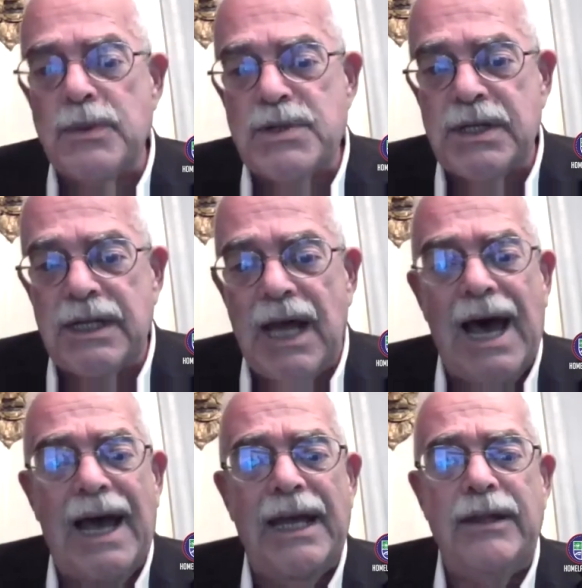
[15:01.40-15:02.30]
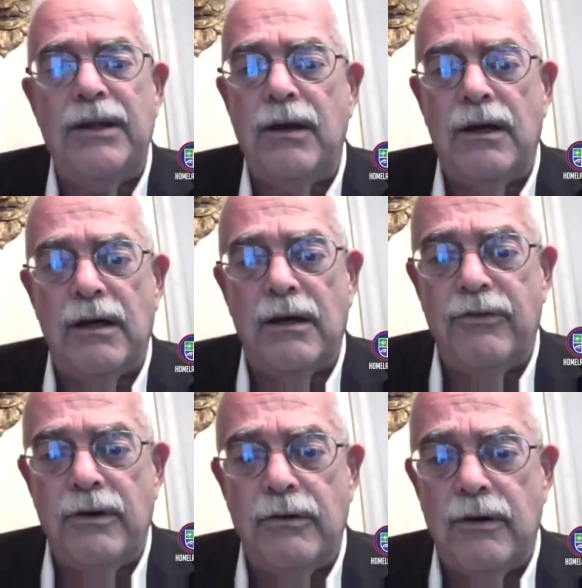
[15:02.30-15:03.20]
was denied, uh,
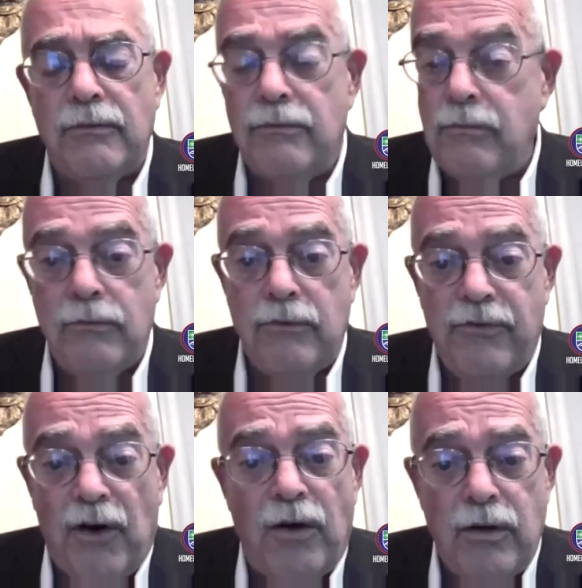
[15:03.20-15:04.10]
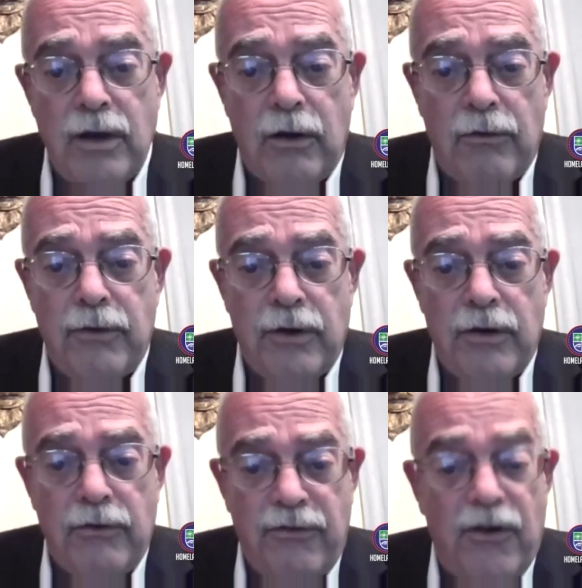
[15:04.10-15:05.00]
fal- you know,
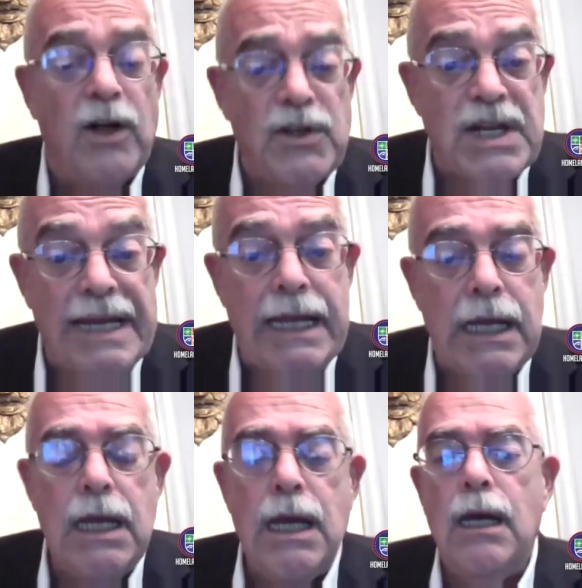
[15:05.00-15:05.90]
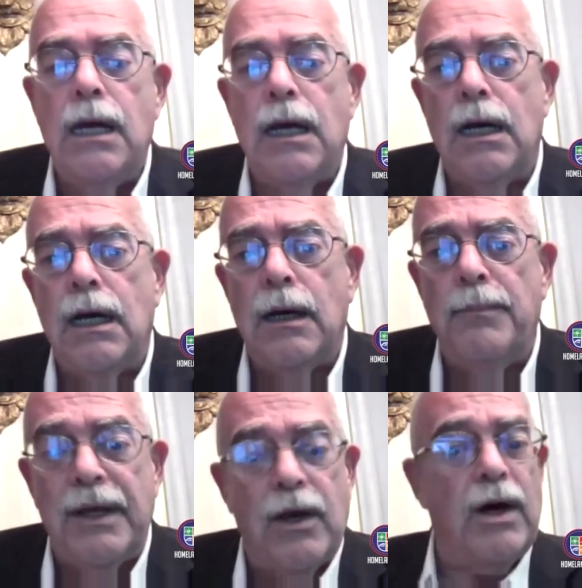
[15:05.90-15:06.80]
falsely, uh,
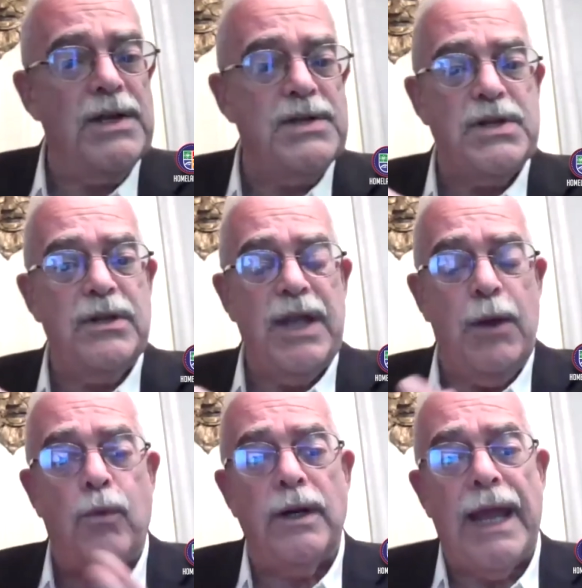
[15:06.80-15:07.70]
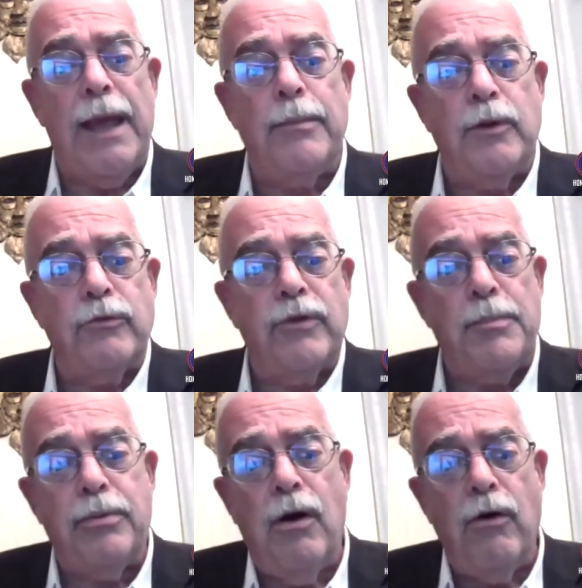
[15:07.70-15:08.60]
because they weren't able to
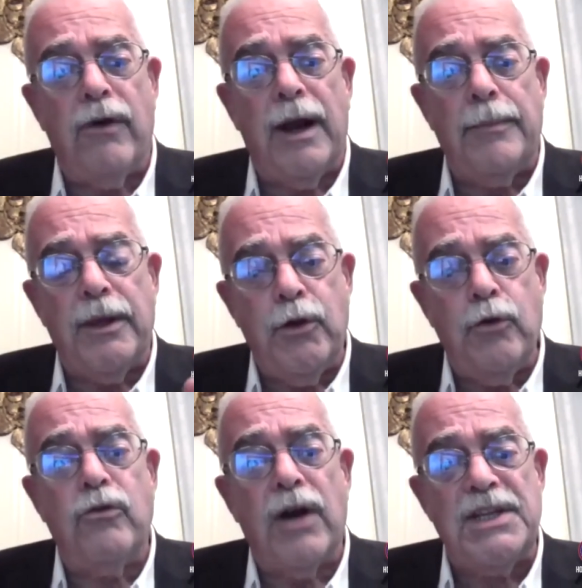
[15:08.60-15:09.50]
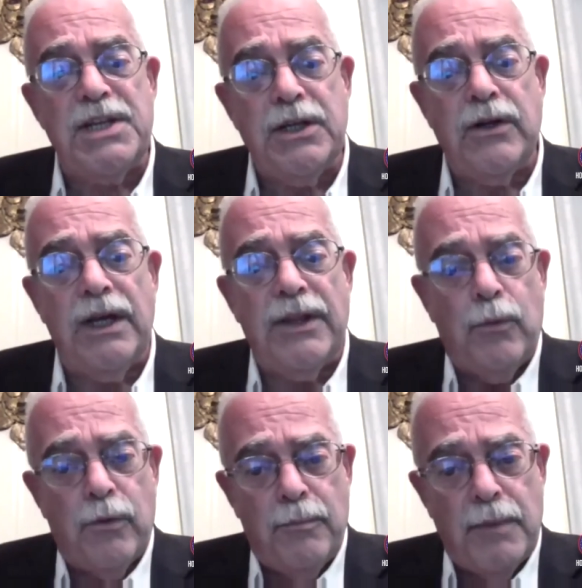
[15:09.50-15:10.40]
reprogram the new criteria
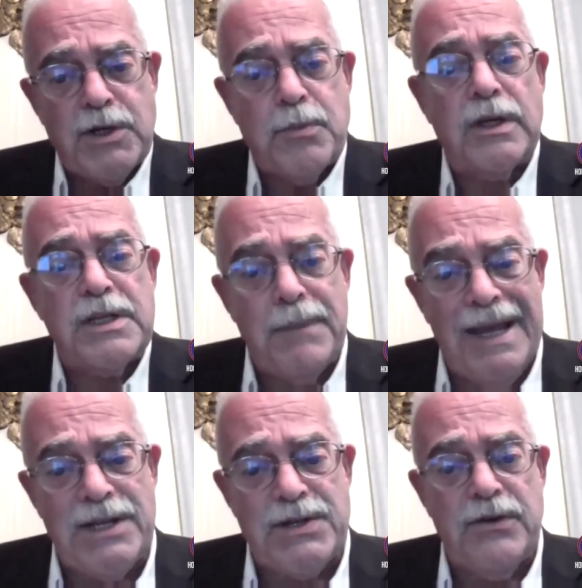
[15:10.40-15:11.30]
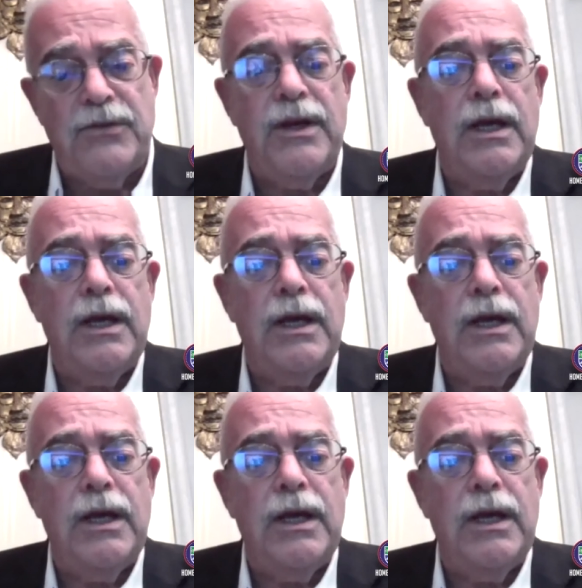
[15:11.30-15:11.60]
that were much more expansive